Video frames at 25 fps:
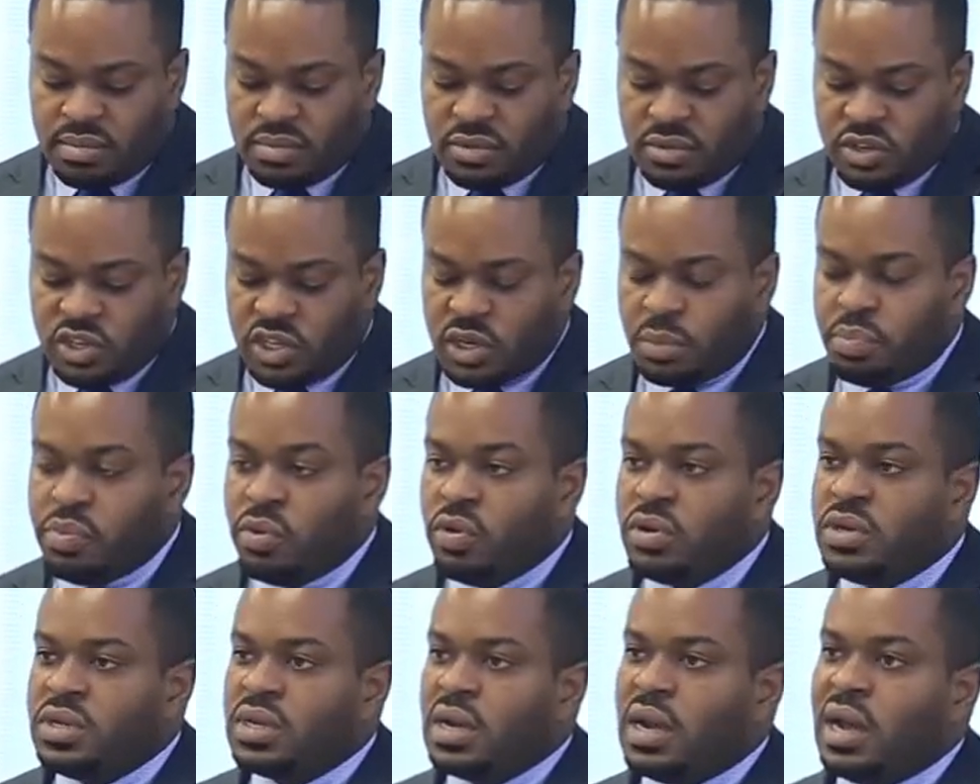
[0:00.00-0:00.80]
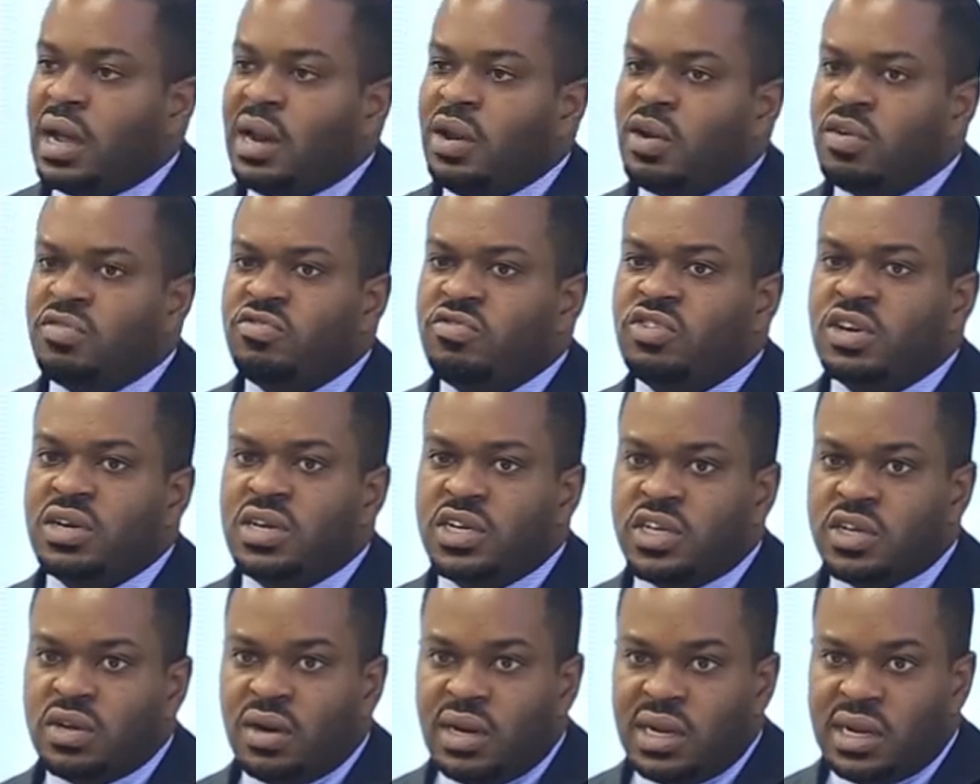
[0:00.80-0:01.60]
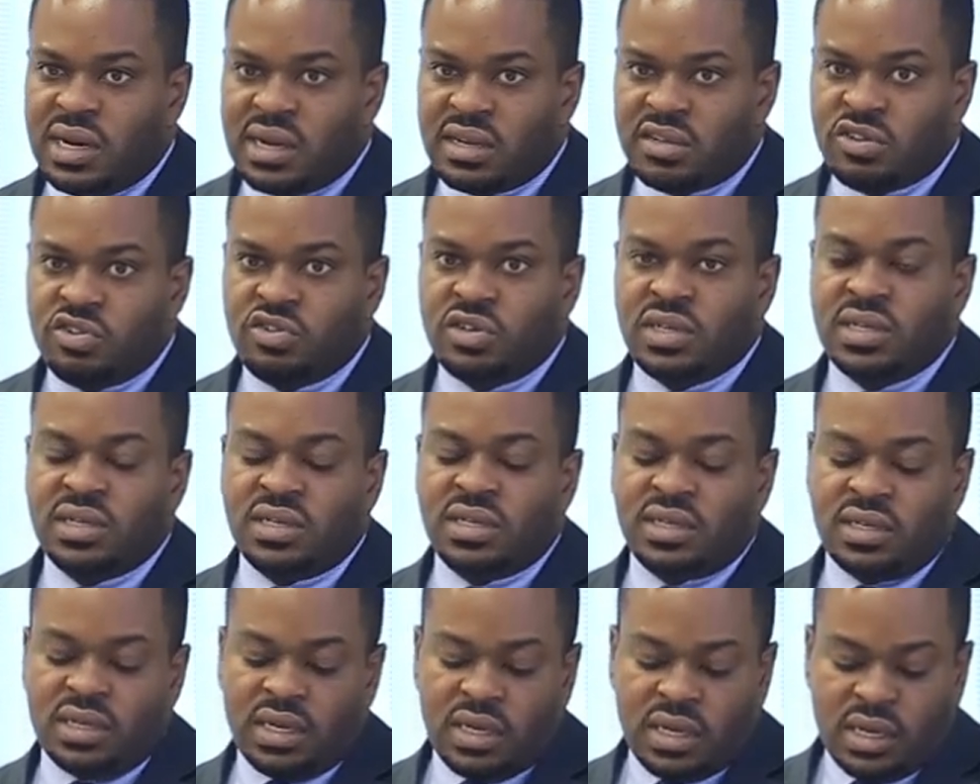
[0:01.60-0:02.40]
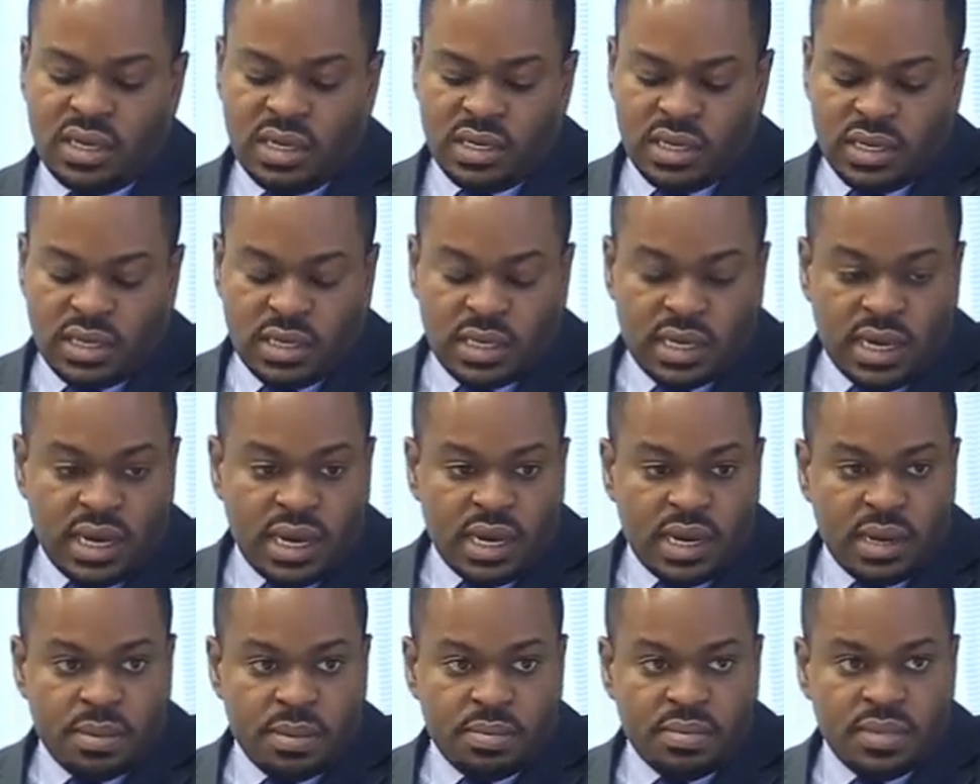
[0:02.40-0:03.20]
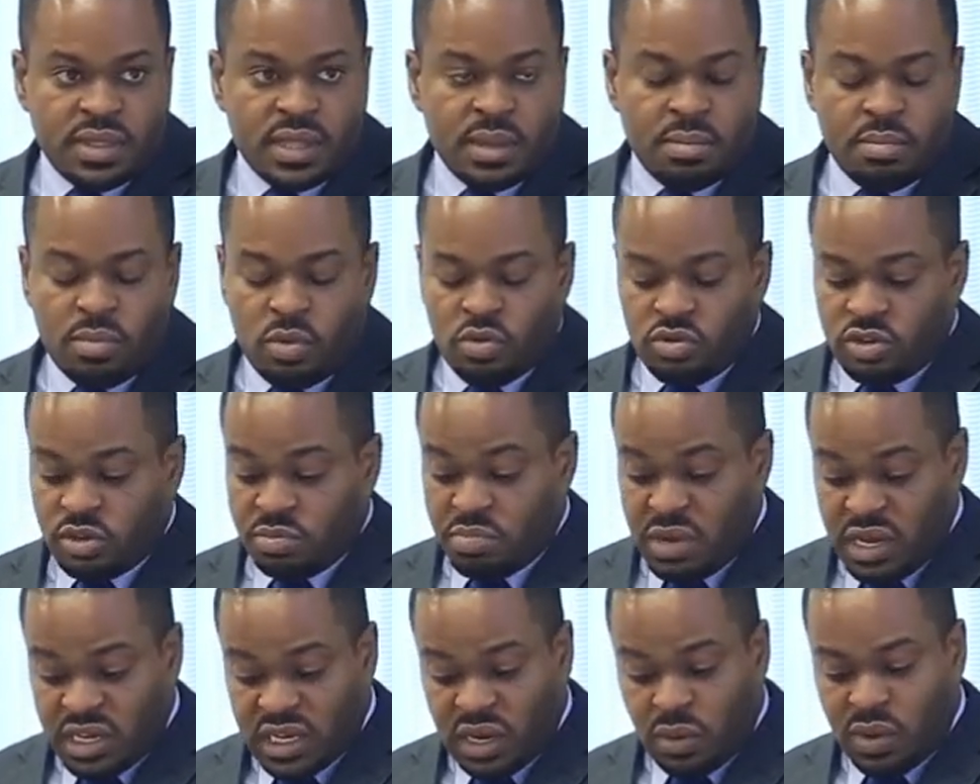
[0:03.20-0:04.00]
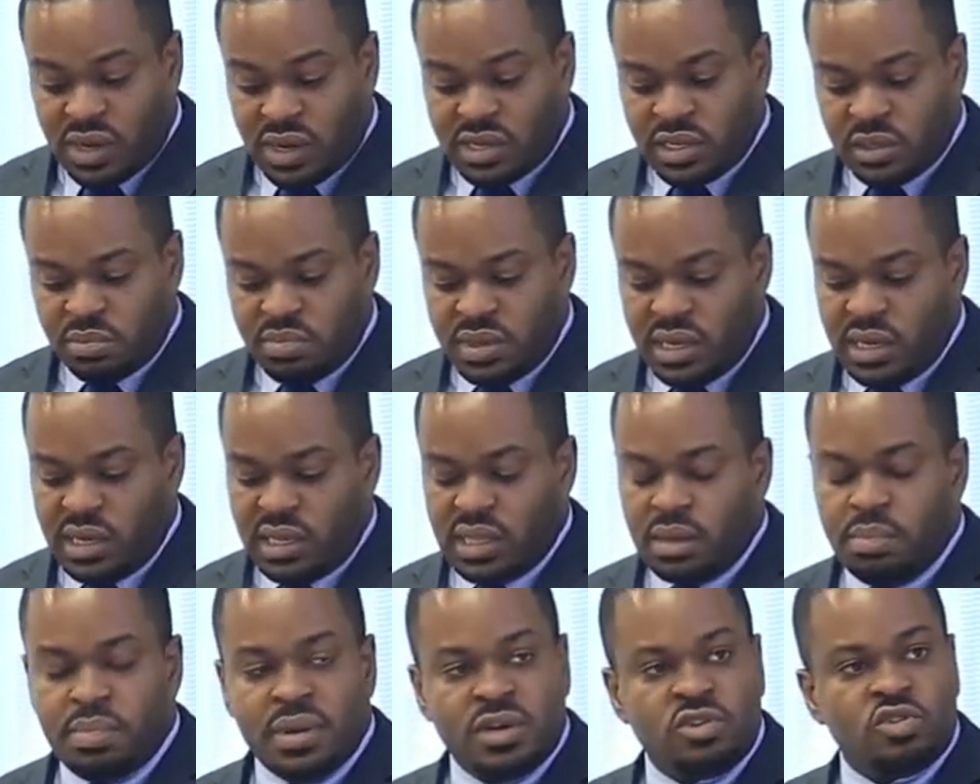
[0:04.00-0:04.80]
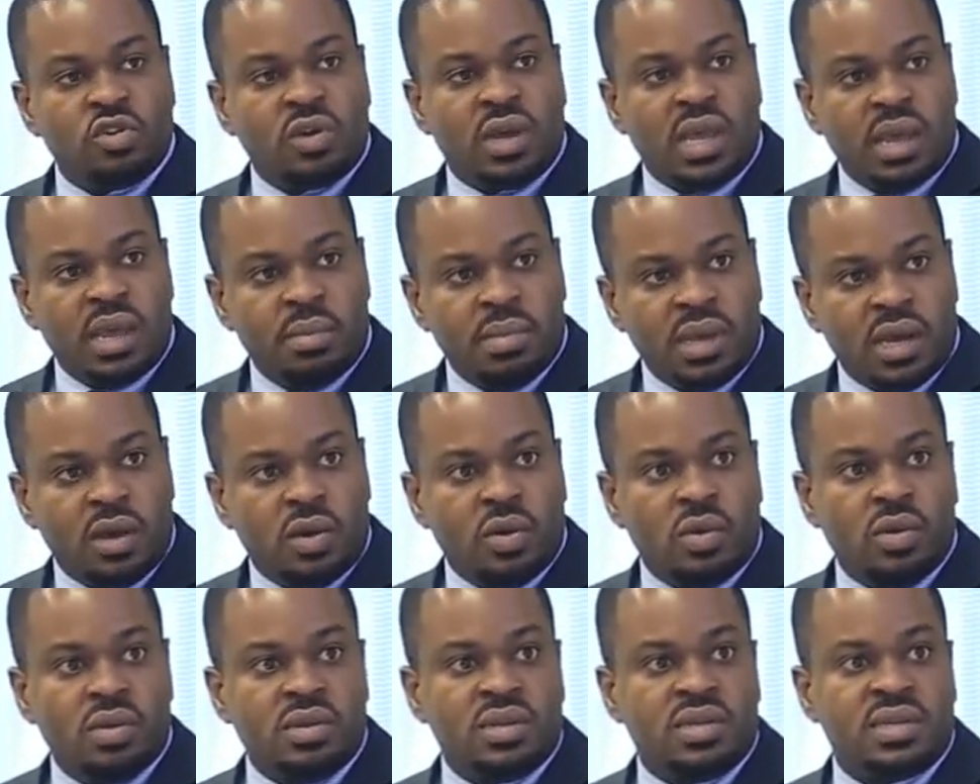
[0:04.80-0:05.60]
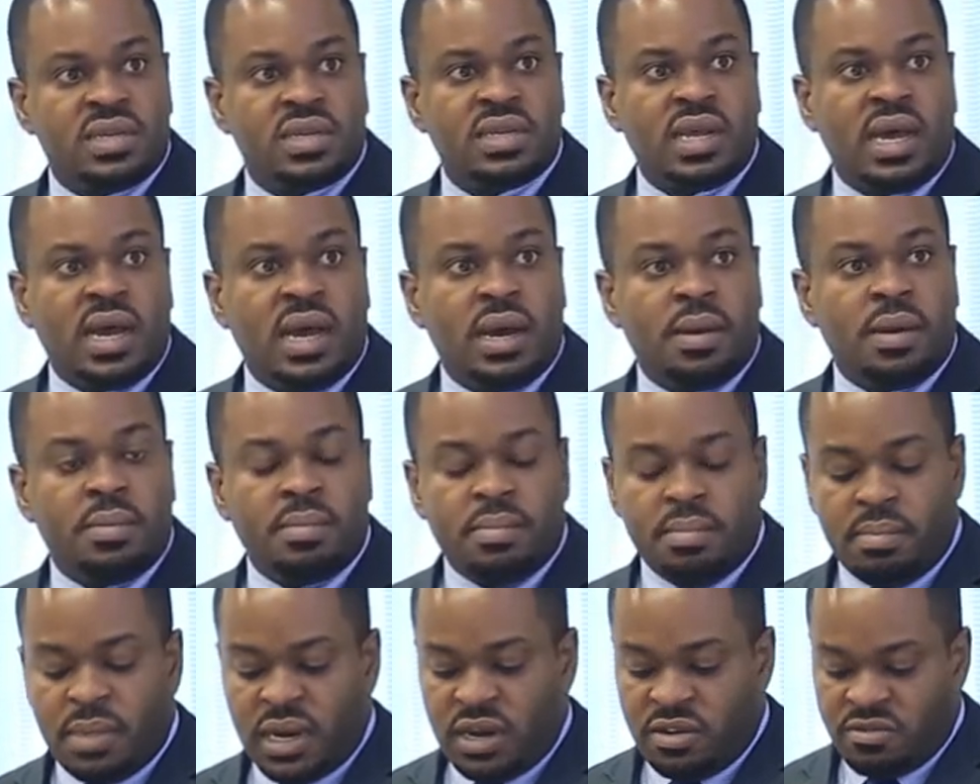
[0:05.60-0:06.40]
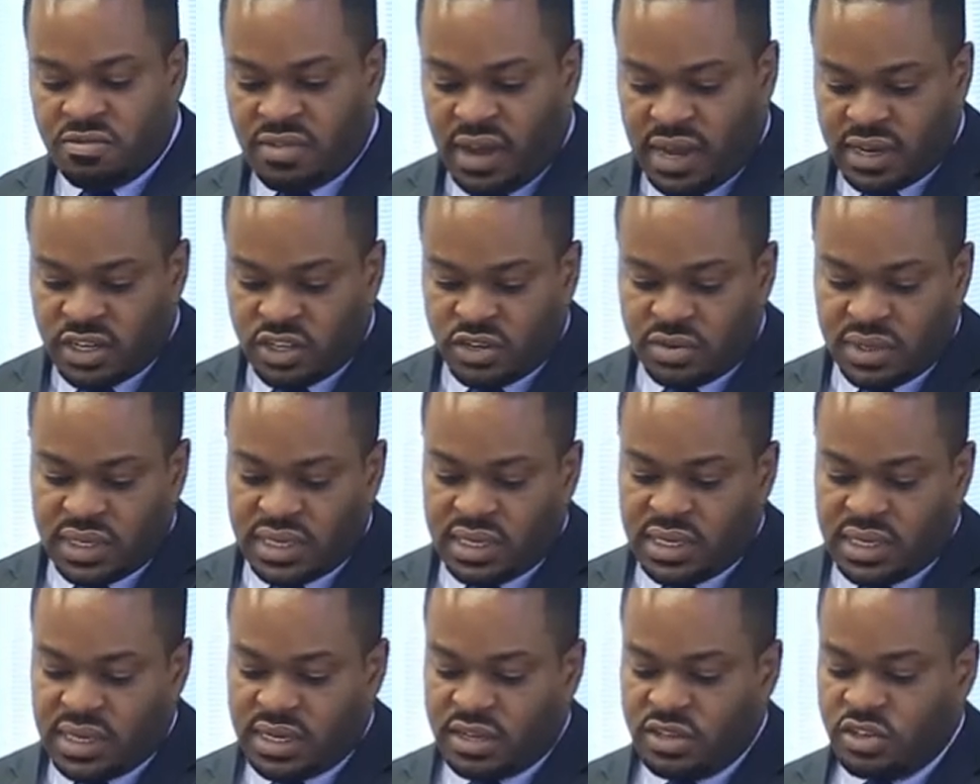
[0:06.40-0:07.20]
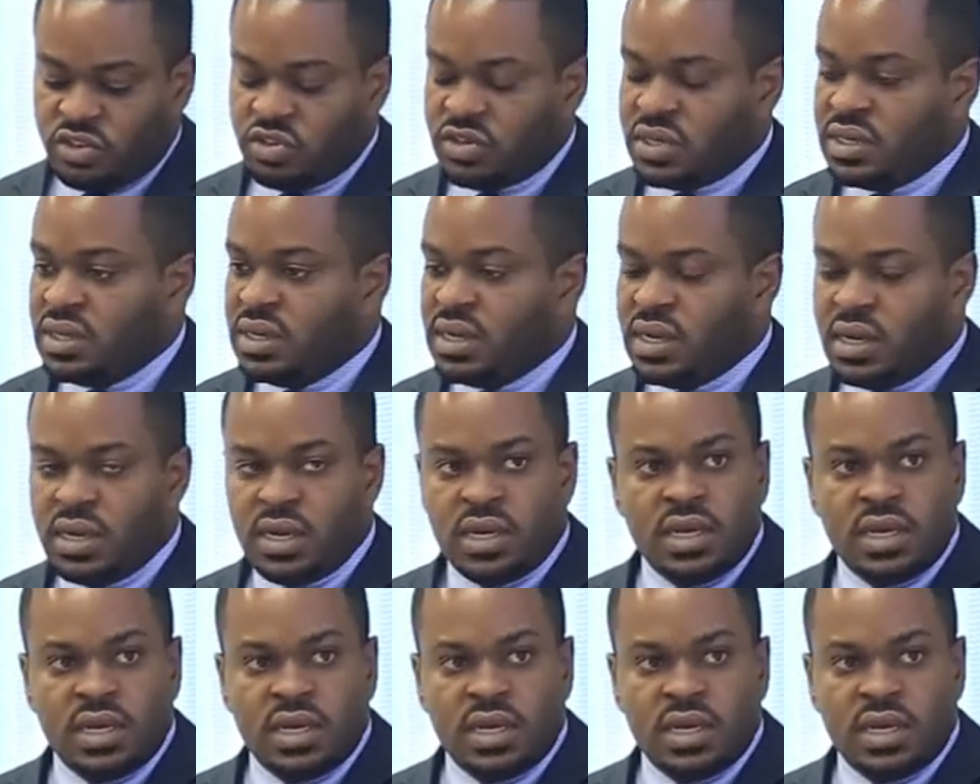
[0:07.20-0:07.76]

support a lot of traditional industries, the most major ones being the petrochemicals, manufacturing industry,